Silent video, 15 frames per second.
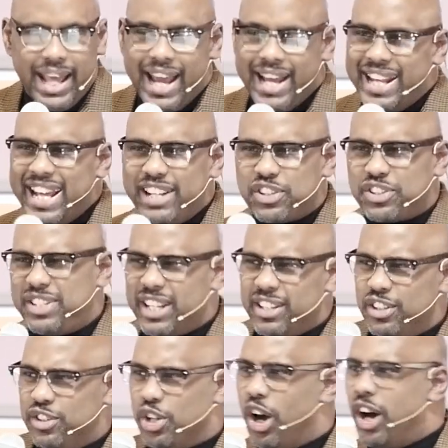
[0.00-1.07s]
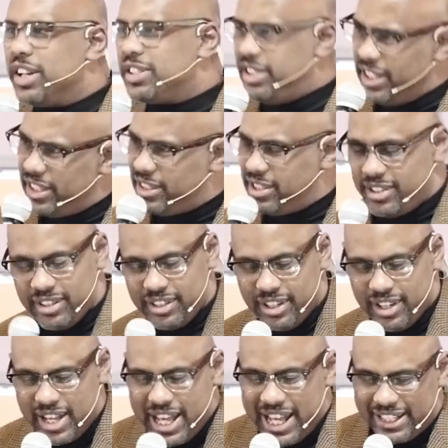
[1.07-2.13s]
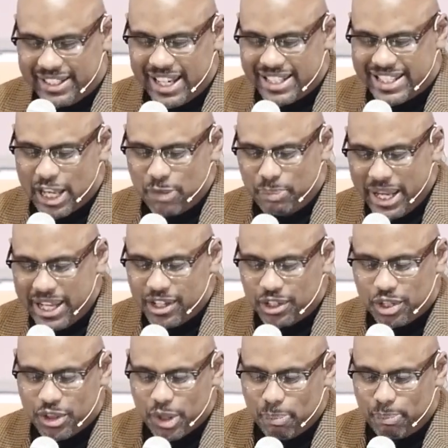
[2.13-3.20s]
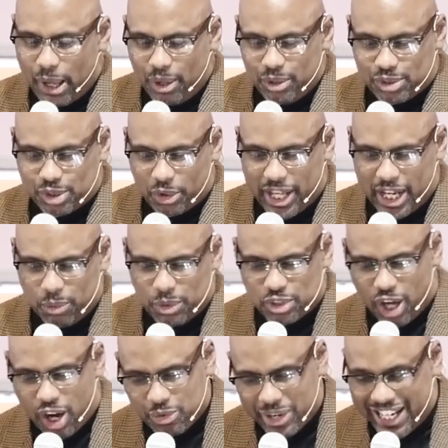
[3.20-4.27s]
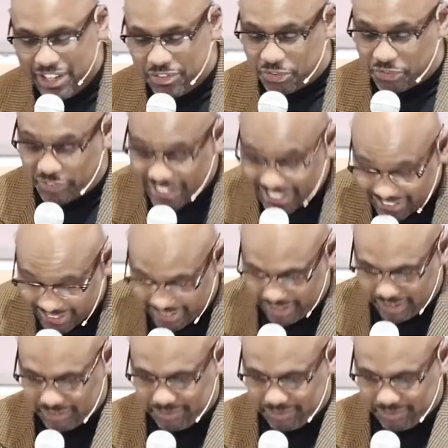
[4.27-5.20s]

And they just didn't toss it. It says they beat into the boat so that it was already filling.